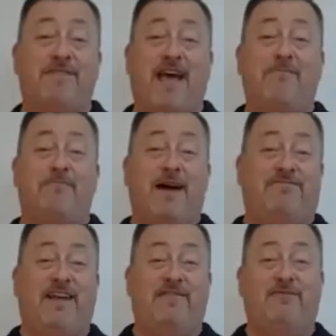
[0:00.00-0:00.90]
not my
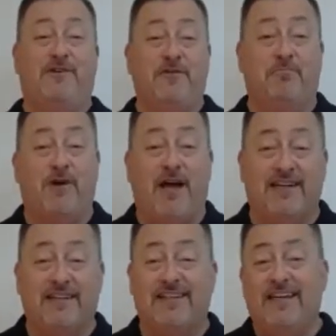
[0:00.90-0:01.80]
favorite, new
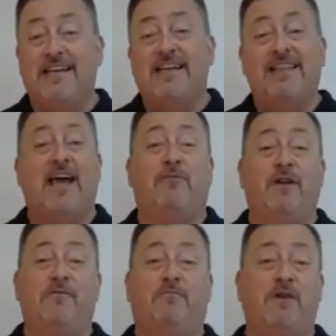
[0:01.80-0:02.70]
product that
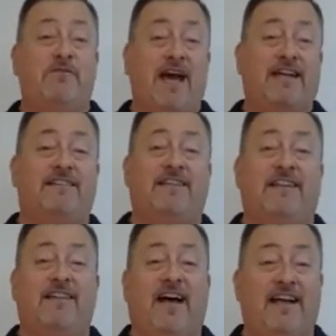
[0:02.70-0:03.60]
we've added to
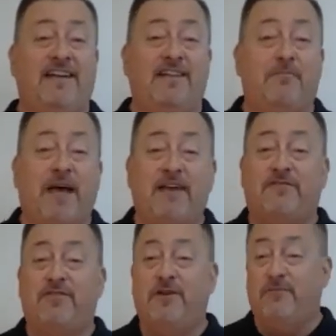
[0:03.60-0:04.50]
the line in the past
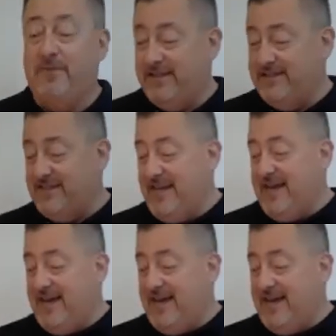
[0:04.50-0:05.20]
few months.